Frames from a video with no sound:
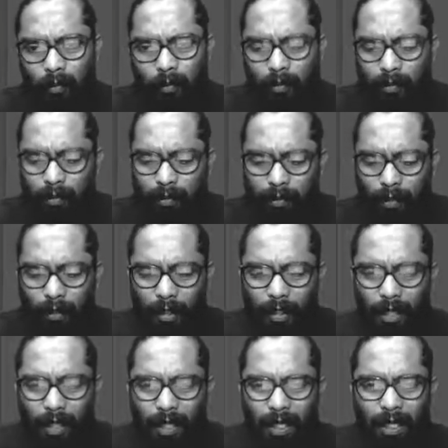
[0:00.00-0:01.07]
It's not like
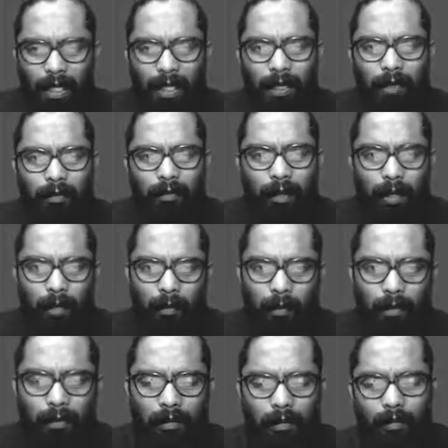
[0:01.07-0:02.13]
a click wala
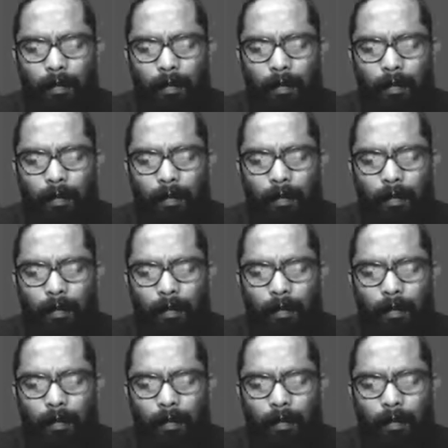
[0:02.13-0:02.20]
work.